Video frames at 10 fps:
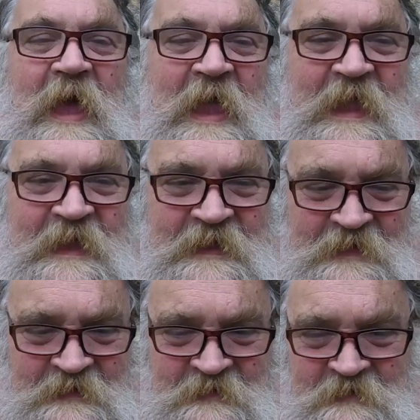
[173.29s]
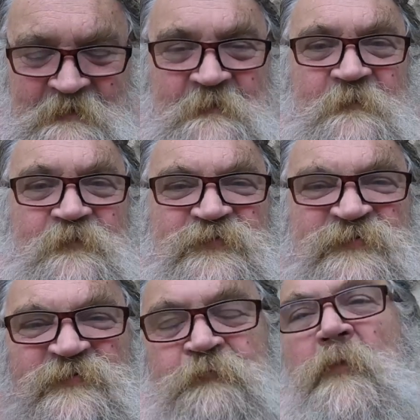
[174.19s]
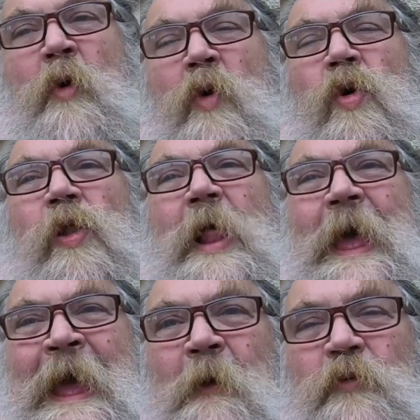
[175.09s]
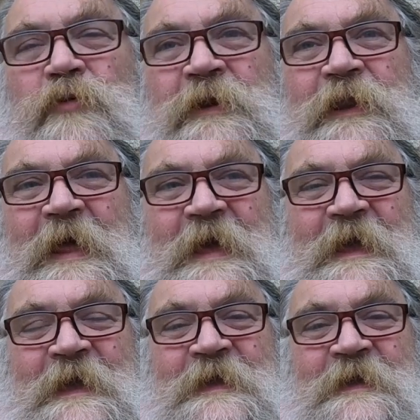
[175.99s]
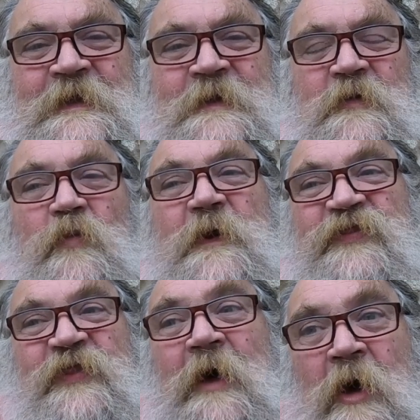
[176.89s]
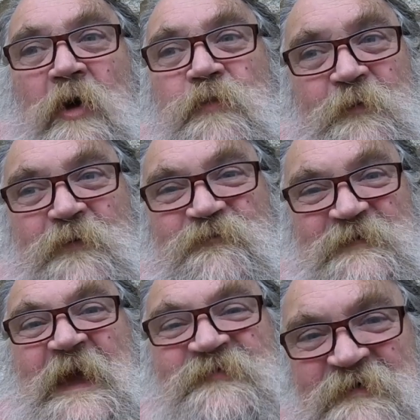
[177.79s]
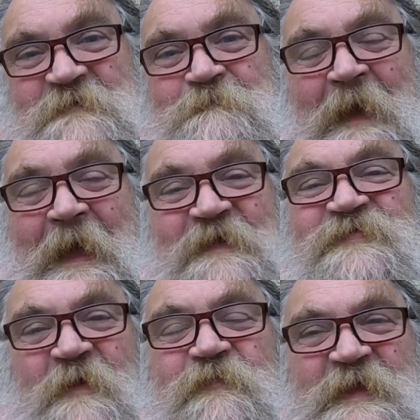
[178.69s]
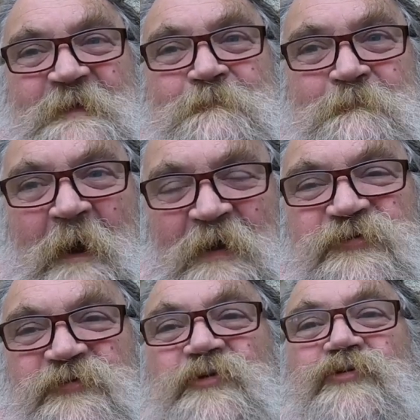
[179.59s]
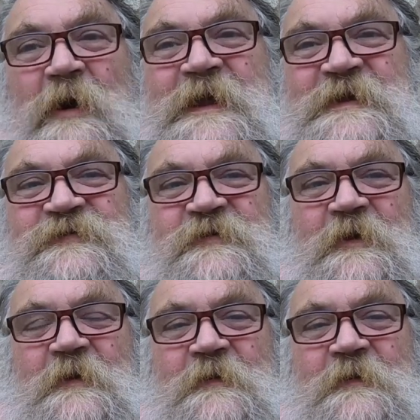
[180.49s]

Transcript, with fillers: A small outlay with the hope of getting back something much greater,